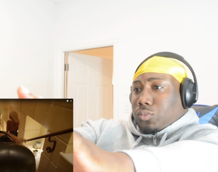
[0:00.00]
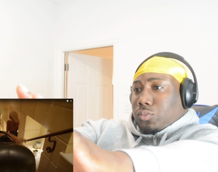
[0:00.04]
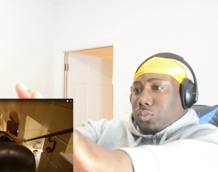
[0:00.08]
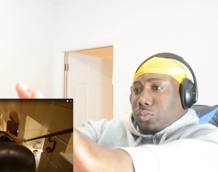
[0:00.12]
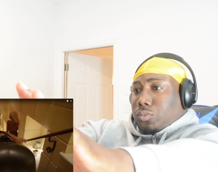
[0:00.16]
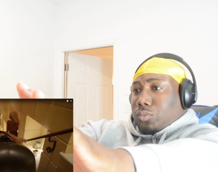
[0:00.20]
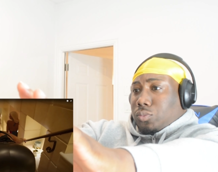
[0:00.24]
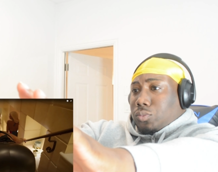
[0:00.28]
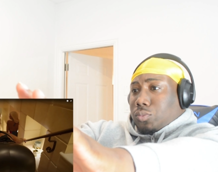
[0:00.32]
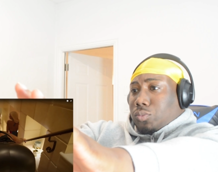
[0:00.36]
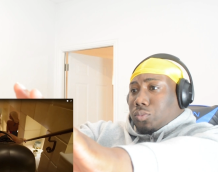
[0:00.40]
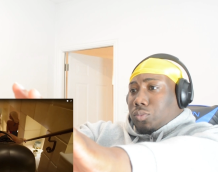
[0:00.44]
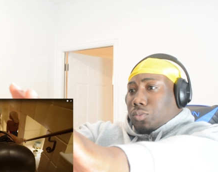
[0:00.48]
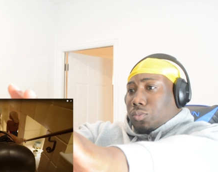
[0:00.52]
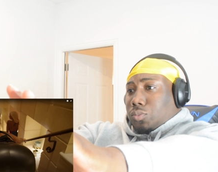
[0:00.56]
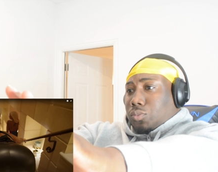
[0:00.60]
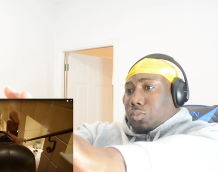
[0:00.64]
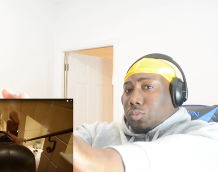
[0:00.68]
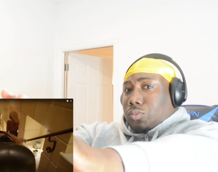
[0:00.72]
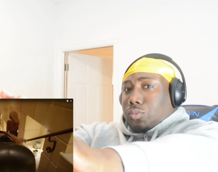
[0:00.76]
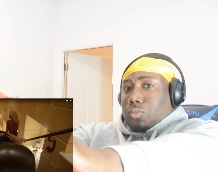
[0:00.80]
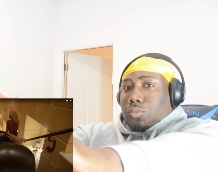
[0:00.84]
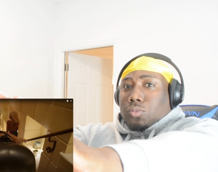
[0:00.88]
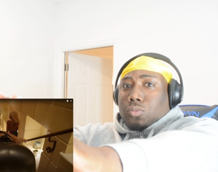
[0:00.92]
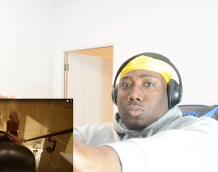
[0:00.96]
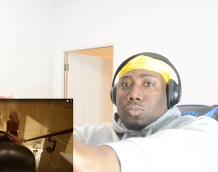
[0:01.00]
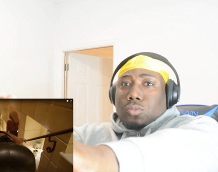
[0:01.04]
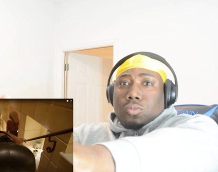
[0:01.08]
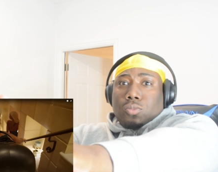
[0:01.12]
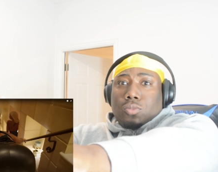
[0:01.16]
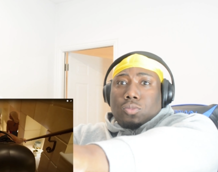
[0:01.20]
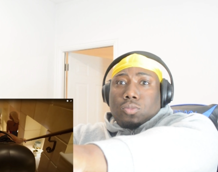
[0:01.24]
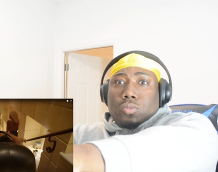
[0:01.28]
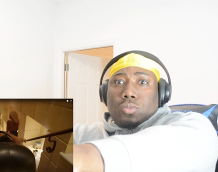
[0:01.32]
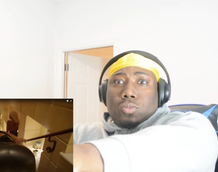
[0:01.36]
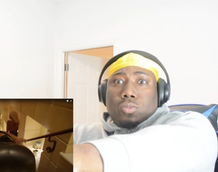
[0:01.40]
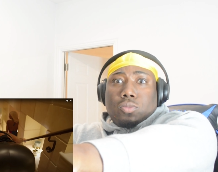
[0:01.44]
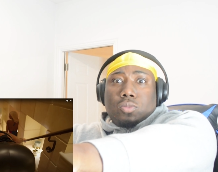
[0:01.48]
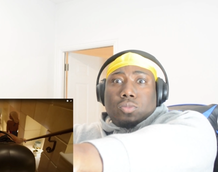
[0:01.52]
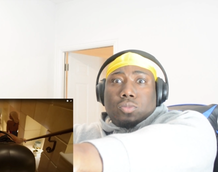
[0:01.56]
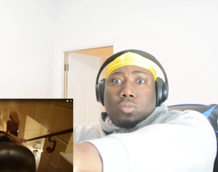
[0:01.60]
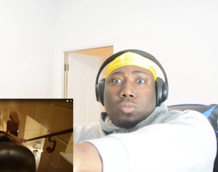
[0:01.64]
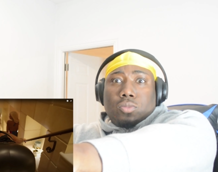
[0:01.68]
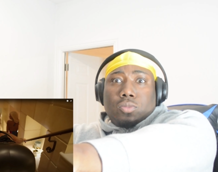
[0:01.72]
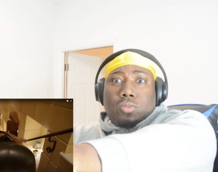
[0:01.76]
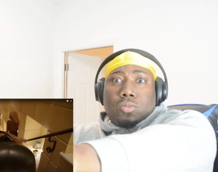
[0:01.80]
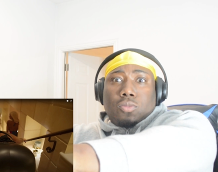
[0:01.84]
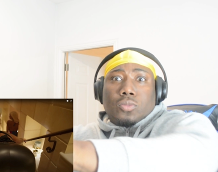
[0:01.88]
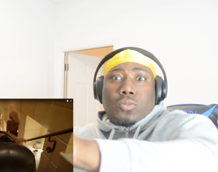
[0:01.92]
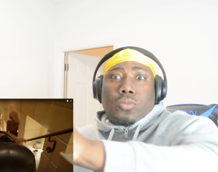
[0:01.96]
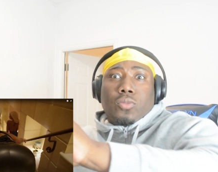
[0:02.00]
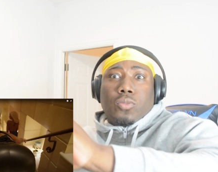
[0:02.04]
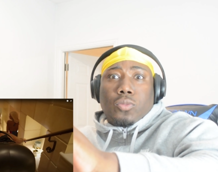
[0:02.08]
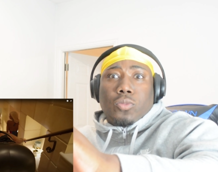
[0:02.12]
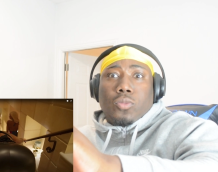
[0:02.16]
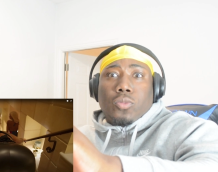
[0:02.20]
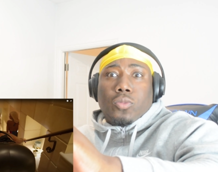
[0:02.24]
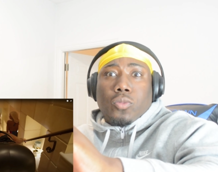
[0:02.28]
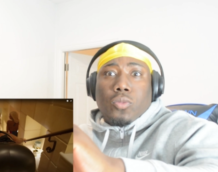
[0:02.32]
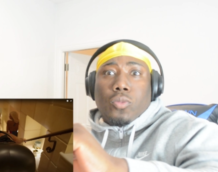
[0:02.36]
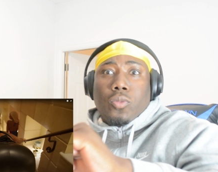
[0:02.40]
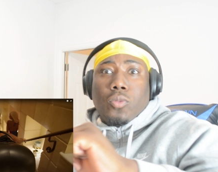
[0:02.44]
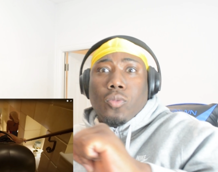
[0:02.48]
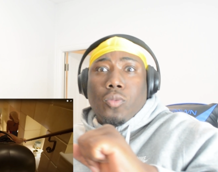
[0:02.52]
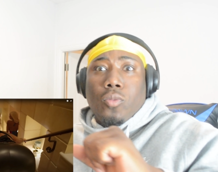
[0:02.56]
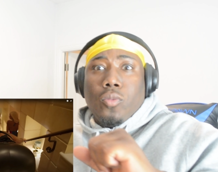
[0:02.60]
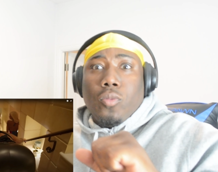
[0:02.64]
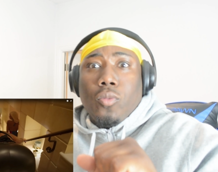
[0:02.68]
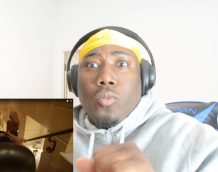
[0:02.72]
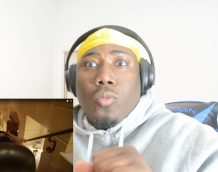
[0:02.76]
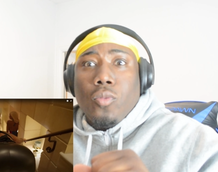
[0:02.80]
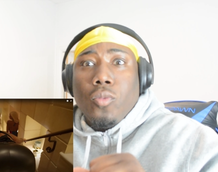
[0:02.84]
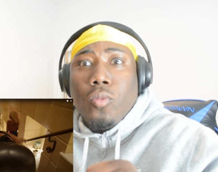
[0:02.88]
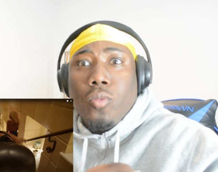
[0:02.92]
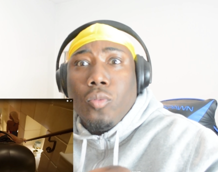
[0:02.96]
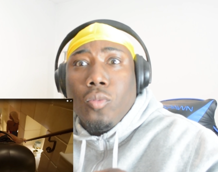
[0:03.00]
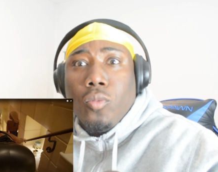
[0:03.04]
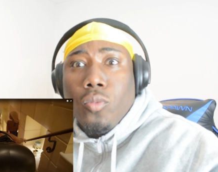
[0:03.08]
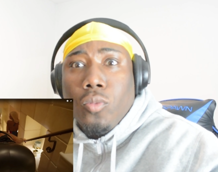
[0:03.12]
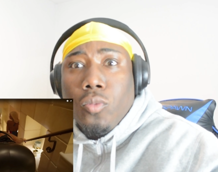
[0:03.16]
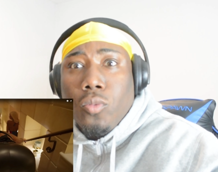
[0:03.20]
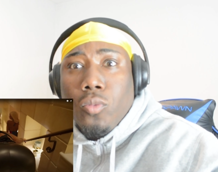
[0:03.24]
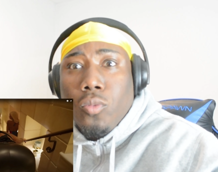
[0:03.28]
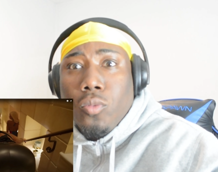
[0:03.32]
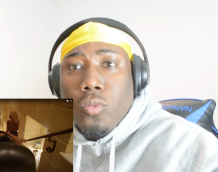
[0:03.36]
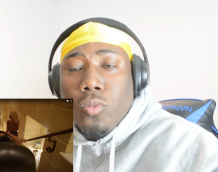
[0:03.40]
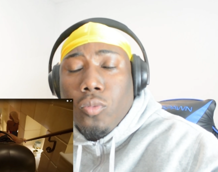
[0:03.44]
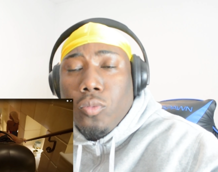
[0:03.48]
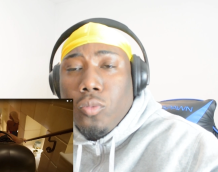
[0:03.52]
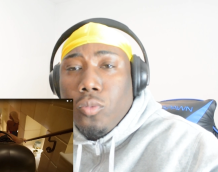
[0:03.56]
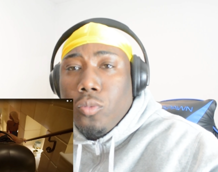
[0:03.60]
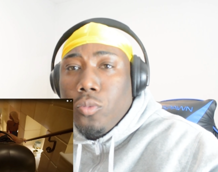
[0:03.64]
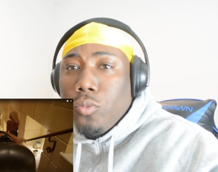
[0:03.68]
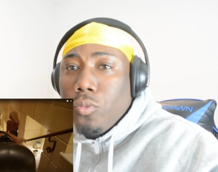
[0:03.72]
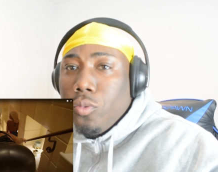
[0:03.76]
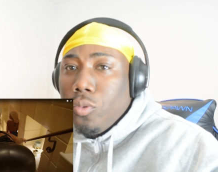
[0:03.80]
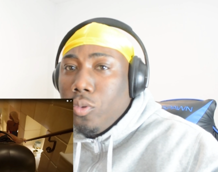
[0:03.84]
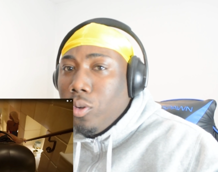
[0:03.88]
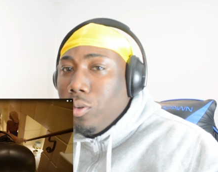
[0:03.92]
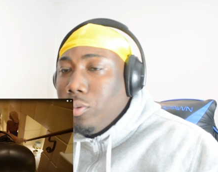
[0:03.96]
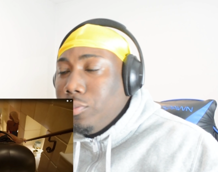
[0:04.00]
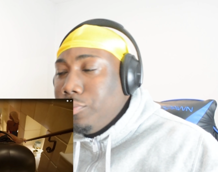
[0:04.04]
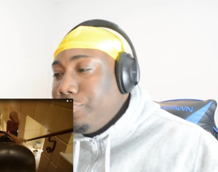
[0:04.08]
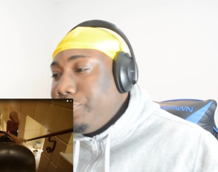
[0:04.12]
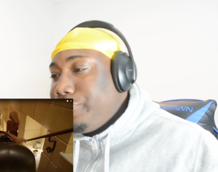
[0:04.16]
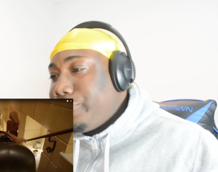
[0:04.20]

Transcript: (silence)